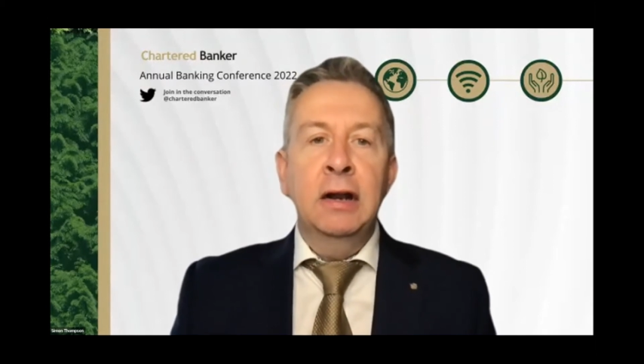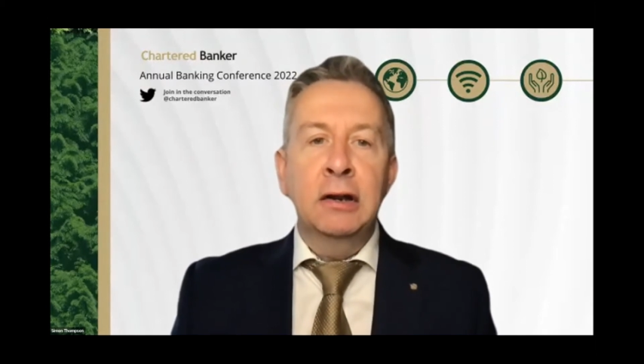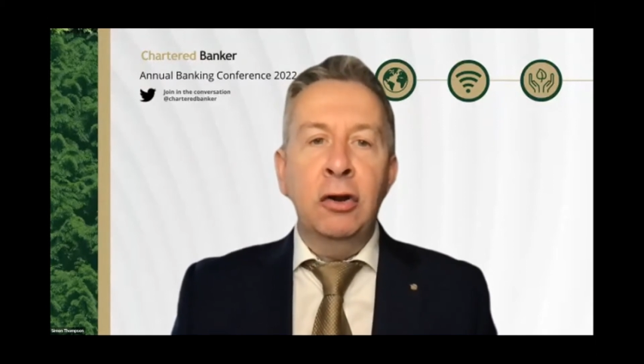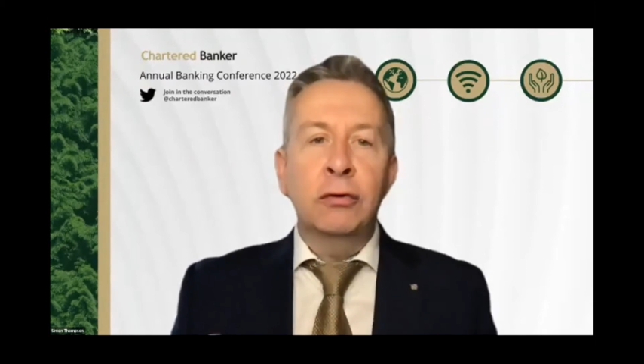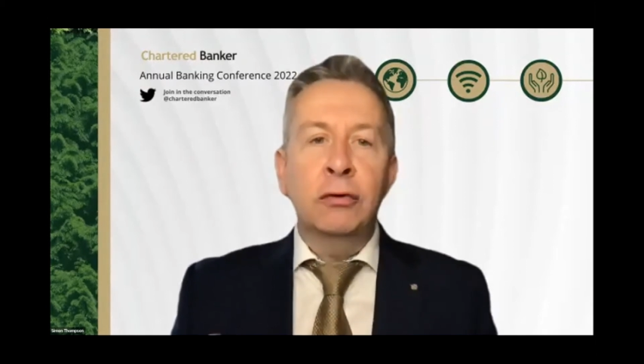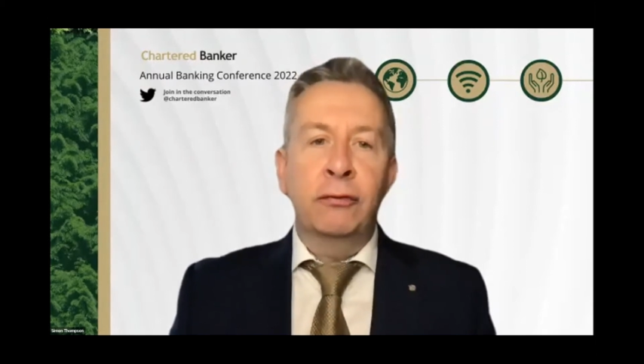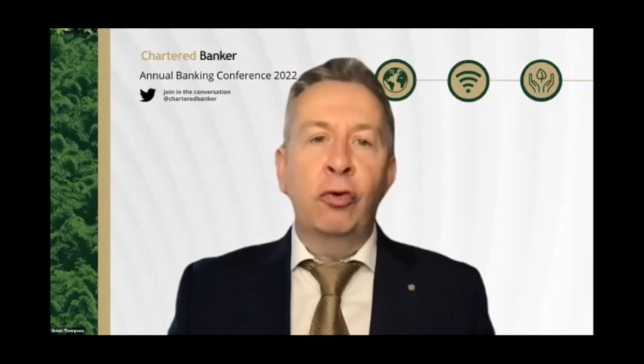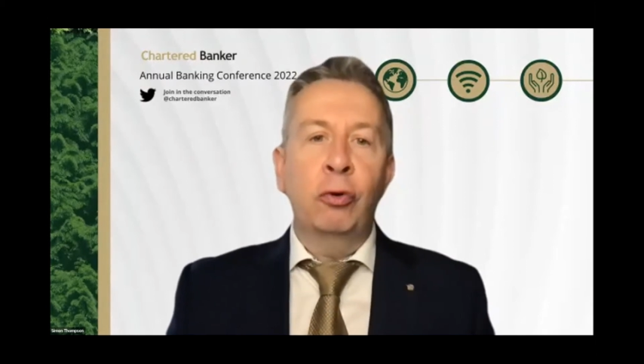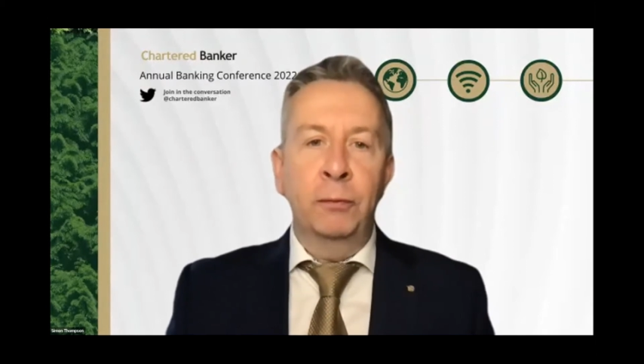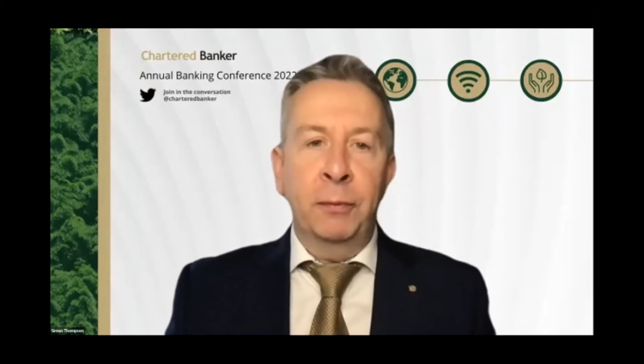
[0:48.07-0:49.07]
long
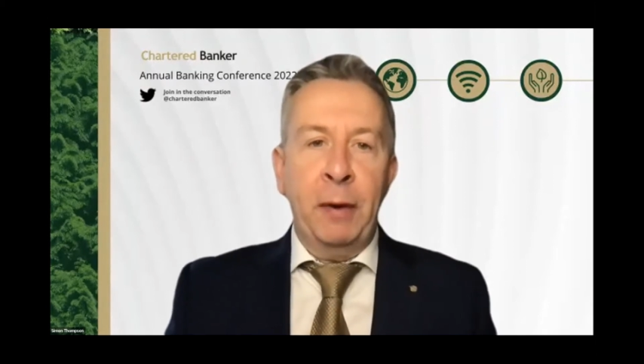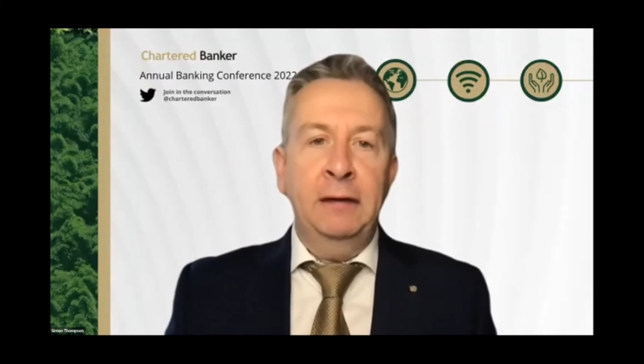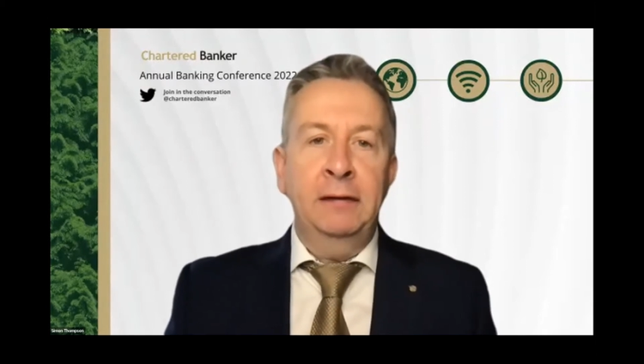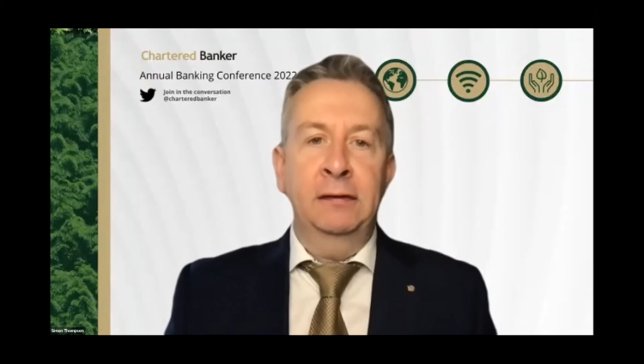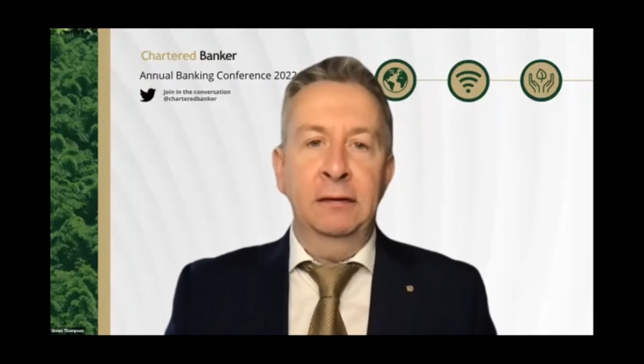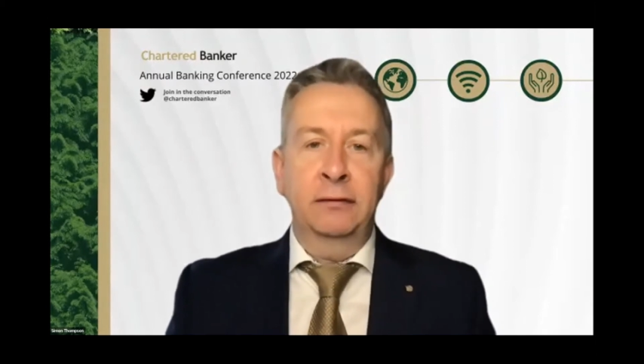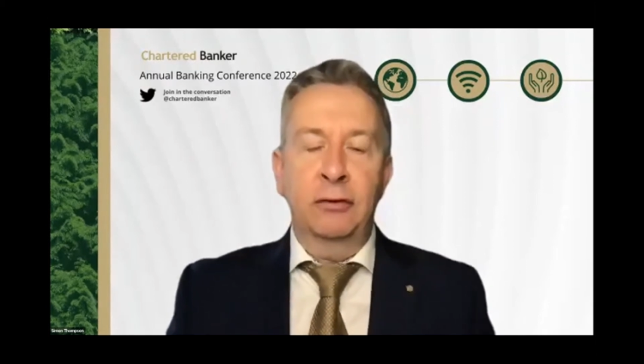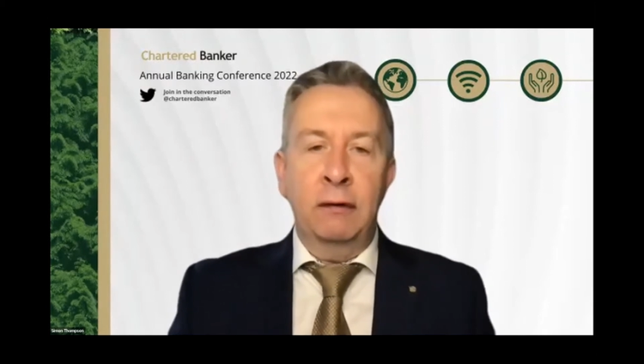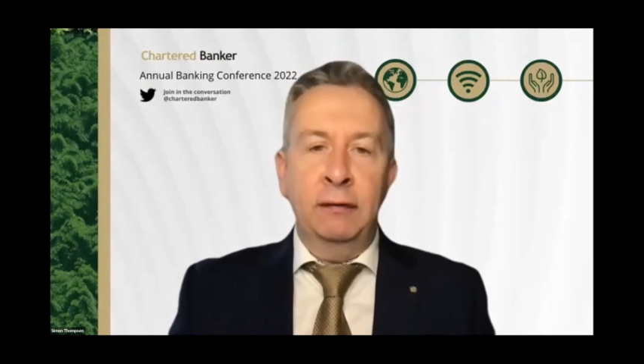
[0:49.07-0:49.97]
formed the basis for our